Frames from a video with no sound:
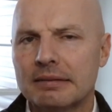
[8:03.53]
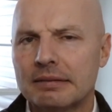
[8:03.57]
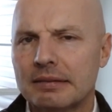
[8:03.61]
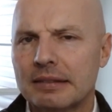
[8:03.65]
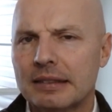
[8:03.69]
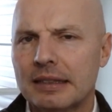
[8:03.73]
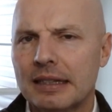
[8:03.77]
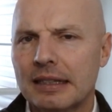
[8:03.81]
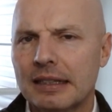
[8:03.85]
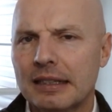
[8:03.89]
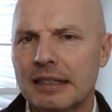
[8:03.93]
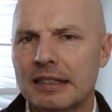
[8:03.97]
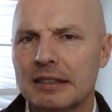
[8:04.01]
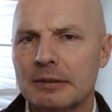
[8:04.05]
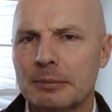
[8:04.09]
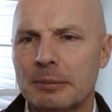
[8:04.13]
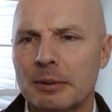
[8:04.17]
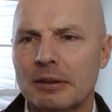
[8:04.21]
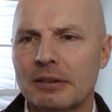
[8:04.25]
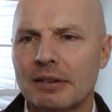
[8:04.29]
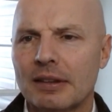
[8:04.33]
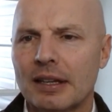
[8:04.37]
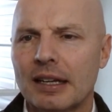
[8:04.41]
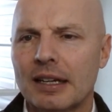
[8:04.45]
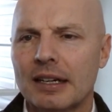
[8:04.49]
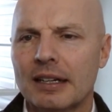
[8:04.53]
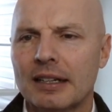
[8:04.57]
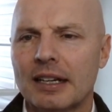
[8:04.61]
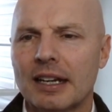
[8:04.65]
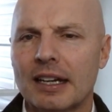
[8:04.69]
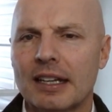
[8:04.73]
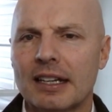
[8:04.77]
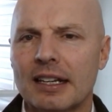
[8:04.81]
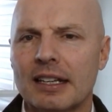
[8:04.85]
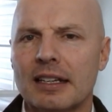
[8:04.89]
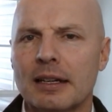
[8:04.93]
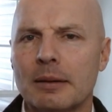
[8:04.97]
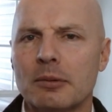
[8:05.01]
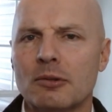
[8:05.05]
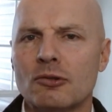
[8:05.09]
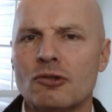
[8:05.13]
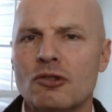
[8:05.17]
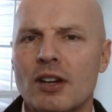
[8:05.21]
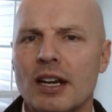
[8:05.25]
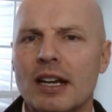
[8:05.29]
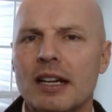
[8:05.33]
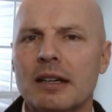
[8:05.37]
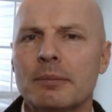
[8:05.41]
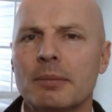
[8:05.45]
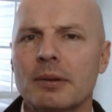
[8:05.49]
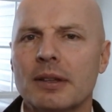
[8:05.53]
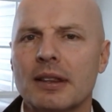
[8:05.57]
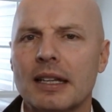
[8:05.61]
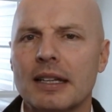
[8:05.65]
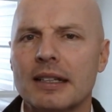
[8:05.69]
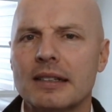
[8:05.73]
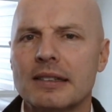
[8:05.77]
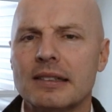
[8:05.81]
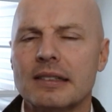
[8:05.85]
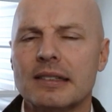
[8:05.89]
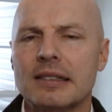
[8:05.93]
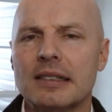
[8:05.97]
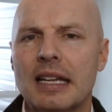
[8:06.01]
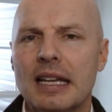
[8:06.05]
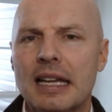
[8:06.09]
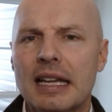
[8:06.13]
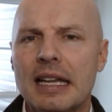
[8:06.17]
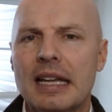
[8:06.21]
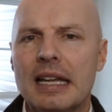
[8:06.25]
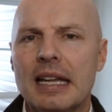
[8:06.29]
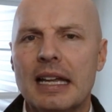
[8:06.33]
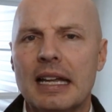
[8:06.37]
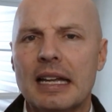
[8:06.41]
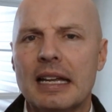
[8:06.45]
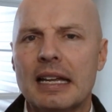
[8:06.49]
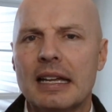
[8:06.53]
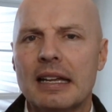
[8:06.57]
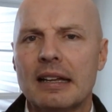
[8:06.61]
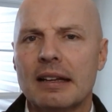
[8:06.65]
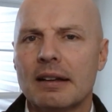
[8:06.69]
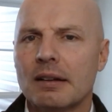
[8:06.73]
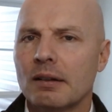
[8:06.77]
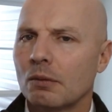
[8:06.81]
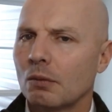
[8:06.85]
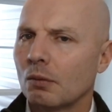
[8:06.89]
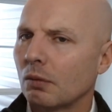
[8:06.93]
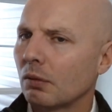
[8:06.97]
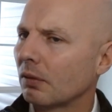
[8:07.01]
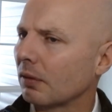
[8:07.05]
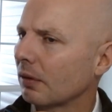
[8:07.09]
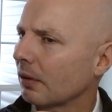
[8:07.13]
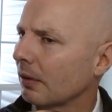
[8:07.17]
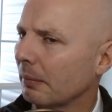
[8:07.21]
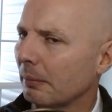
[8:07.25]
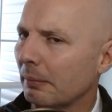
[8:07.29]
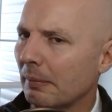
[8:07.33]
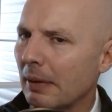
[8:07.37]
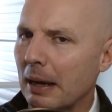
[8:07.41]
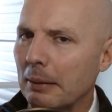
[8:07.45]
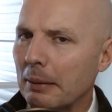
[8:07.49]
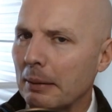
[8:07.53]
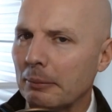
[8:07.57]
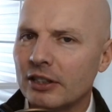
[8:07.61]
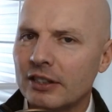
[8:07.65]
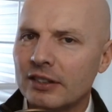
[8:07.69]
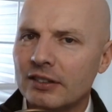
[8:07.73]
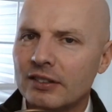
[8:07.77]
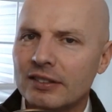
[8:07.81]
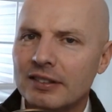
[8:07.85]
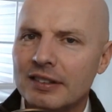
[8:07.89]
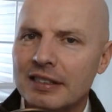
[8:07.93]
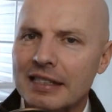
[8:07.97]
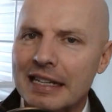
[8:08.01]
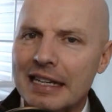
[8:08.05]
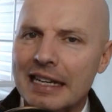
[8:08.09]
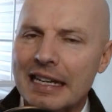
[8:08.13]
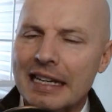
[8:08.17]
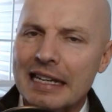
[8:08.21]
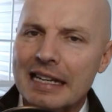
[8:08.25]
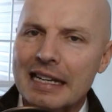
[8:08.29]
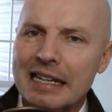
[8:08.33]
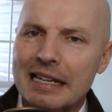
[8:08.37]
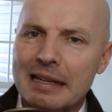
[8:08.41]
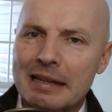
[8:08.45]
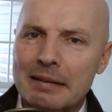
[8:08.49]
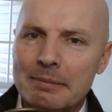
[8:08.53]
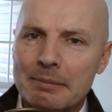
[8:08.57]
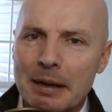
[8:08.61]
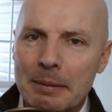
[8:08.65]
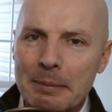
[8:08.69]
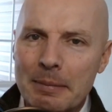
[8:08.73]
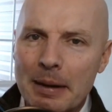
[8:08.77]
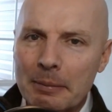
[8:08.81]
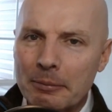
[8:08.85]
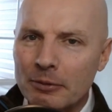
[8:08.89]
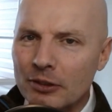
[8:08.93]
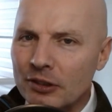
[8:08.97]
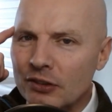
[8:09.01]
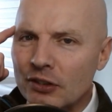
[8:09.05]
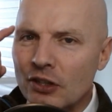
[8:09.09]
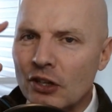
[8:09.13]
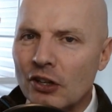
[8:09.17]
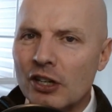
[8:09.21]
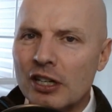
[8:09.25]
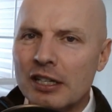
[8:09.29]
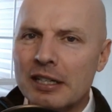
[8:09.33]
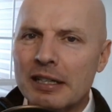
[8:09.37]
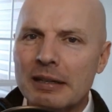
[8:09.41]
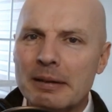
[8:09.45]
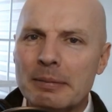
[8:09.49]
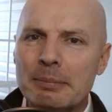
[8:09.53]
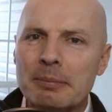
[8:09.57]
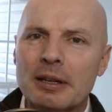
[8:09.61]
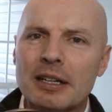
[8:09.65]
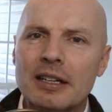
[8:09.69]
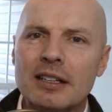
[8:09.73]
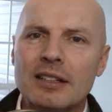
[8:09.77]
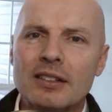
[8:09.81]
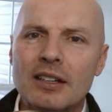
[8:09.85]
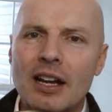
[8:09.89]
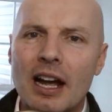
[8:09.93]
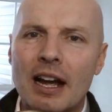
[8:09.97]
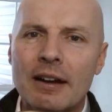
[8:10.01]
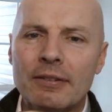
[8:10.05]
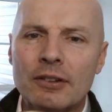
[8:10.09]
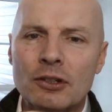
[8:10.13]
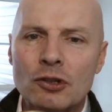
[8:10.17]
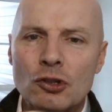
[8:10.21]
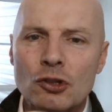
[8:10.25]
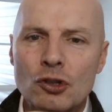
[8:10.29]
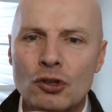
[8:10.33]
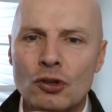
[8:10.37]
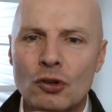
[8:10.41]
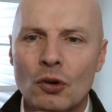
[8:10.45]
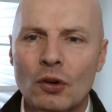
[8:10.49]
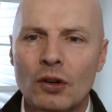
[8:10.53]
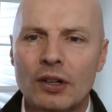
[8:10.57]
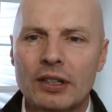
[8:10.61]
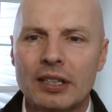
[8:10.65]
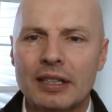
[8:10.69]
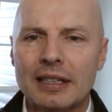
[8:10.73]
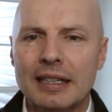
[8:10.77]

I think it's about that. I got to double check, but that's memories. My memory's good, but it's often short.